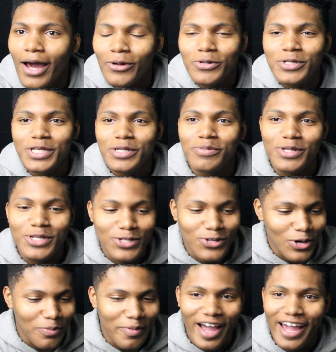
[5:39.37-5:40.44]
I don't sip the
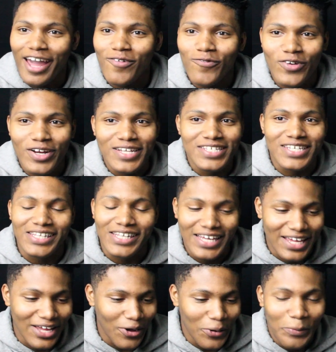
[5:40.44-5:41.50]
syrup, I got friends to
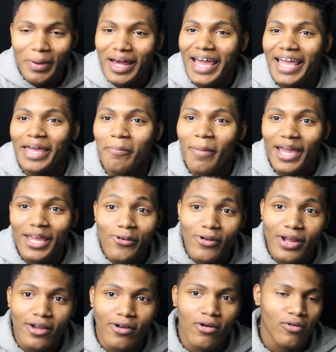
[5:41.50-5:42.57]
lean on, but I get my
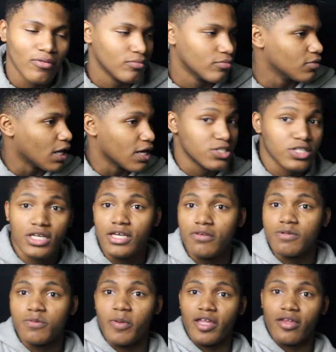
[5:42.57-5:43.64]
green on. Logic,
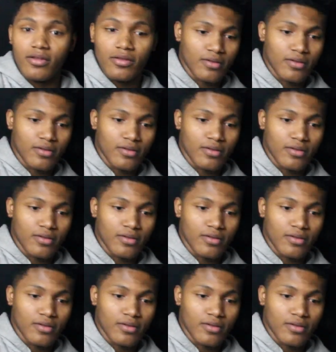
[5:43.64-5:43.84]
keep spitting.